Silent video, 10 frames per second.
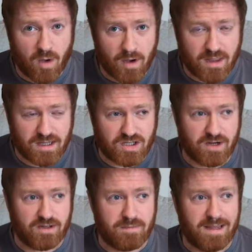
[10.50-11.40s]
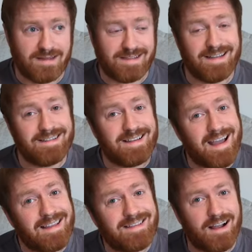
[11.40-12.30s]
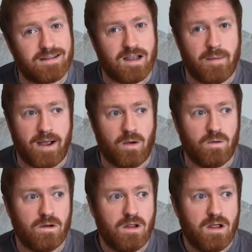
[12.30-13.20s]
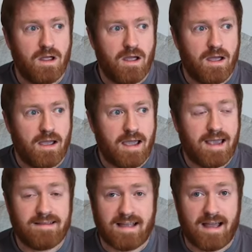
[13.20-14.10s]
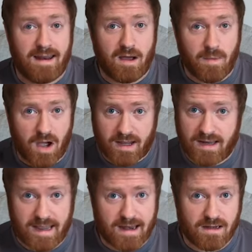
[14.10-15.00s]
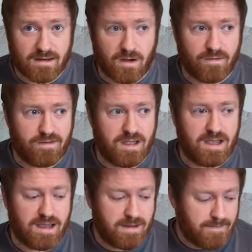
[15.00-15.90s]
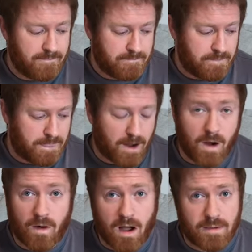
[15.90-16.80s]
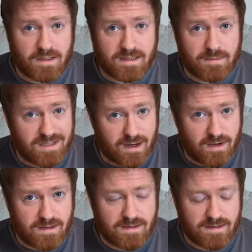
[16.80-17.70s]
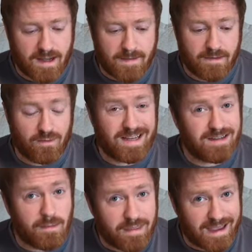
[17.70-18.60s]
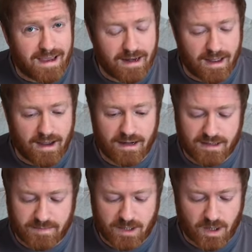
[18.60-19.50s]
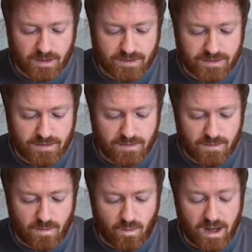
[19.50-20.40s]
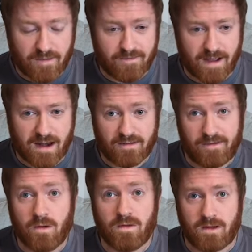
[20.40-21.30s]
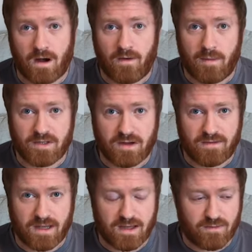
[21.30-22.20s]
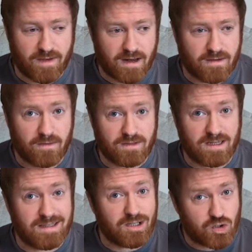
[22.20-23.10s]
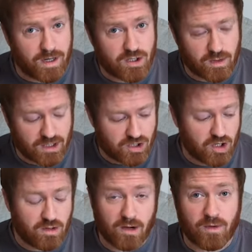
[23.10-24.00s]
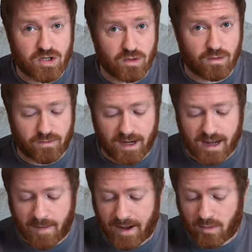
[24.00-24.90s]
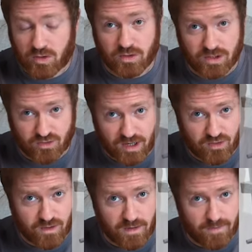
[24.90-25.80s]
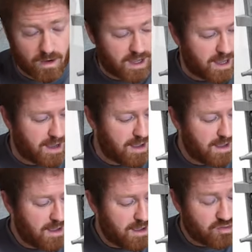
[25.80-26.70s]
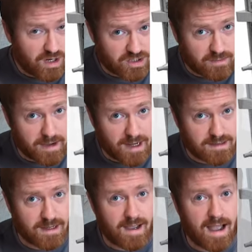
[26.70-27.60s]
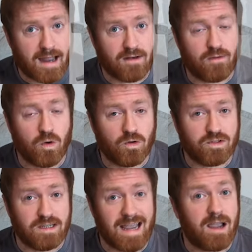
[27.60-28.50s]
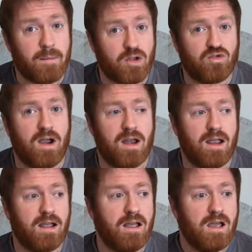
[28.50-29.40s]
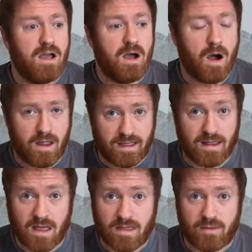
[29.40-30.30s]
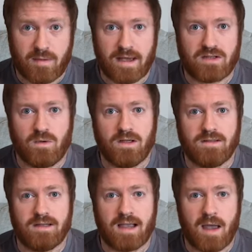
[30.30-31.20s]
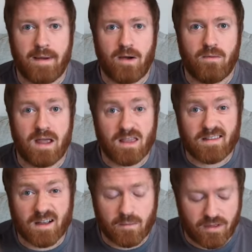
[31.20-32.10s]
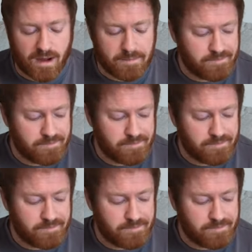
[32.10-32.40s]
mind this year has been, since the Death Star's come out, is that now marking the end of the Diorama subseries? The reason I'm thinking that is because we've had a few of the dioramas over the years. We've had, obviously, since 2022, the original three came out, which was the trench run I've got here, trash compactor, and of course the Dagobah training. I think they're the three best ones that came out in the sub theme.